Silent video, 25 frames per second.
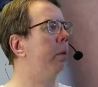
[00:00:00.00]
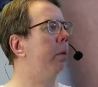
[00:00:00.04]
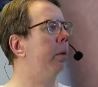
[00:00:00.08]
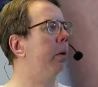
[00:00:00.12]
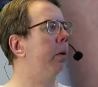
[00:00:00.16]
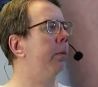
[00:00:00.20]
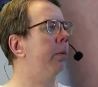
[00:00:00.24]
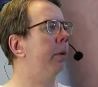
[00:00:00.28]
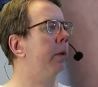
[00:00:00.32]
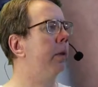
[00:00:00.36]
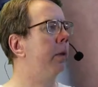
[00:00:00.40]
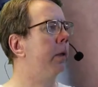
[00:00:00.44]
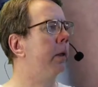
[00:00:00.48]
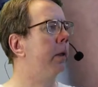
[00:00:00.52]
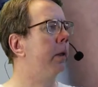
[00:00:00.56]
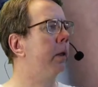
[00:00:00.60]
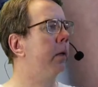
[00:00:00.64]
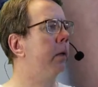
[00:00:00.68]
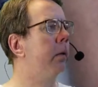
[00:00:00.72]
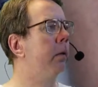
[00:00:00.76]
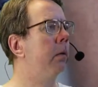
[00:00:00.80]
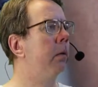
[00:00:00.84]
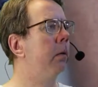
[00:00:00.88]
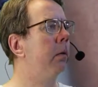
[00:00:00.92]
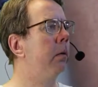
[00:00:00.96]
with me as
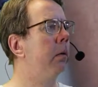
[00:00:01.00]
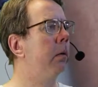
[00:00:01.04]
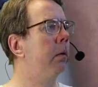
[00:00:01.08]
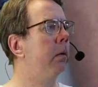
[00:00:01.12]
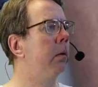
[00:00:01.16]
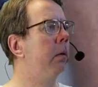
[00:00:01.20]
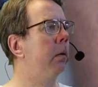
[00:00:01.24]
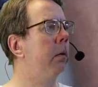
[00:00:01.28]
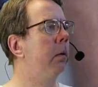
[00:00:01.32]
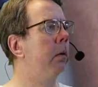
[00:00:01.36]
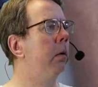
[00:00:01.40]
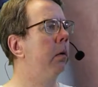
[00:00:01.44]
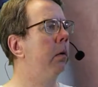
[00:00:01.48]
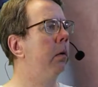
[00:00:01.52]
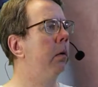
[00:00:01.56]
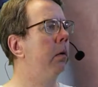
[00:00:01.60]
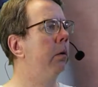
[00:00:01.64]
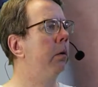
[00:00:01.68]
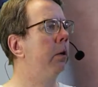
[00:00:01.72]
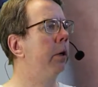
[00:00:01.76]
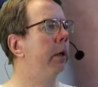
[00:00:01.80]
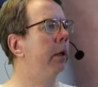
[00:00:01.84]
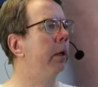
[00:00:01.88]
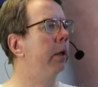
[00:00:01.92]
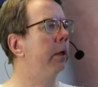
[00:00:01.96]
I
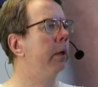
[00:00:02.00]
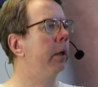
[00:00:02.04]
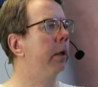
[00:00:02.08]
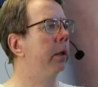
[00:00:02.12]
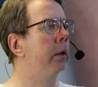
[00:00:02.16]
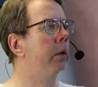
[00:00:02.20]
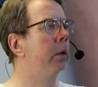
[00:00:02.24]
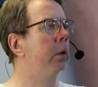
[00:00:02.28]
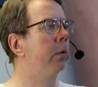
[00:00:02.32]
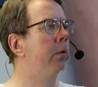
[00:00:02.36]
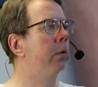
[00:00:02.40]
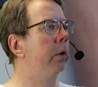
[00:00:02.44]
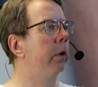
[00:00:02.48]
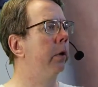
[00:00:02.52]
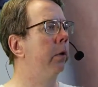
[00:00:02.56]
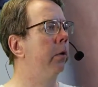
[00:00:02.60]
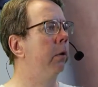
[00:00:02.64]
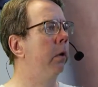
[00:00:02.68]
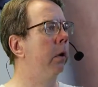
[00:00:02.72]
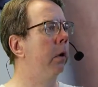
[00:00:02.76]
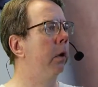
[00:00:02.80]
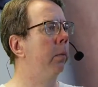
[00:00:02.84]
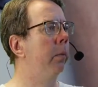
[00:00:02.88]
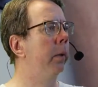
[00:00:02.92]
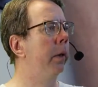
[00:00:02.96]
change things over here
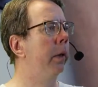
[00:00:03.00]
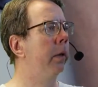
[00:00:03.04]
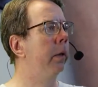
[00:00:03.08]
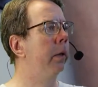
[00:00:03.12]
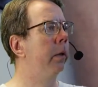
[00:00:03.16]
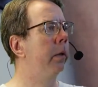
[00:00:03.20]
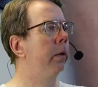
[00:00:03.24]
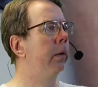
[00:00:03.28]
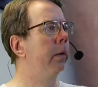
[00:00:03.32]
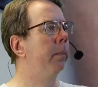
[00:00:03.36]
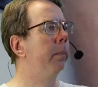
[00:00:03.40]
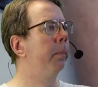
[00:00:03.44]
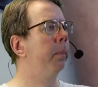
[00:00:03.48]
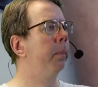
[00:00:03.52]
a little bit.